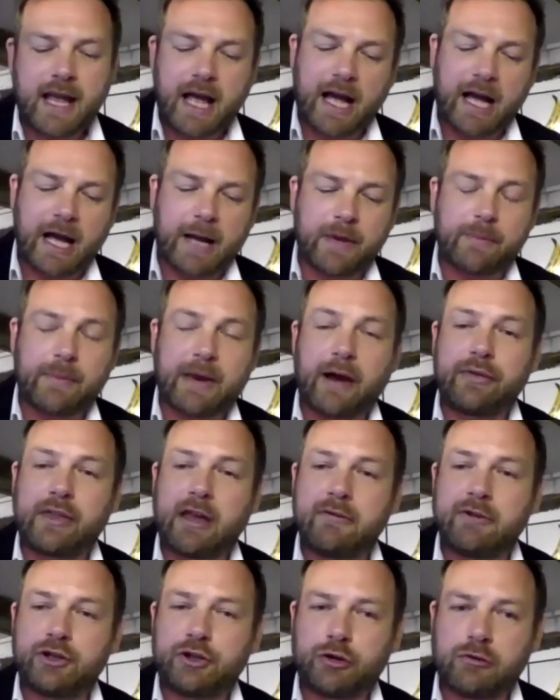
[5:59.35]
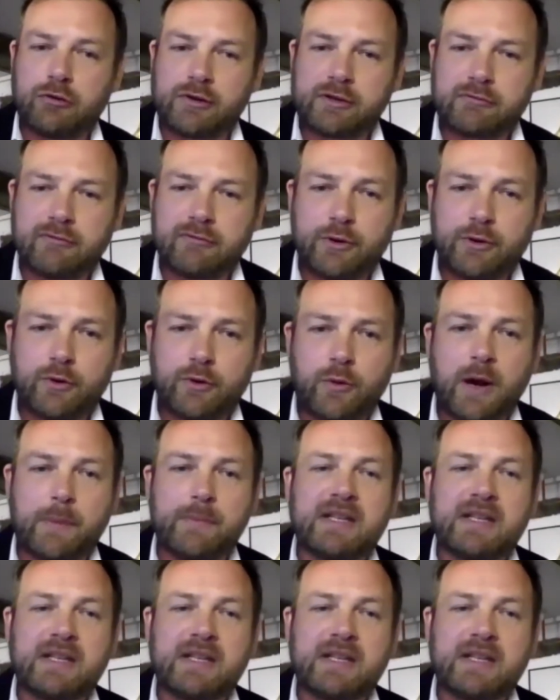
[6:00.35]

about their insurance renewal,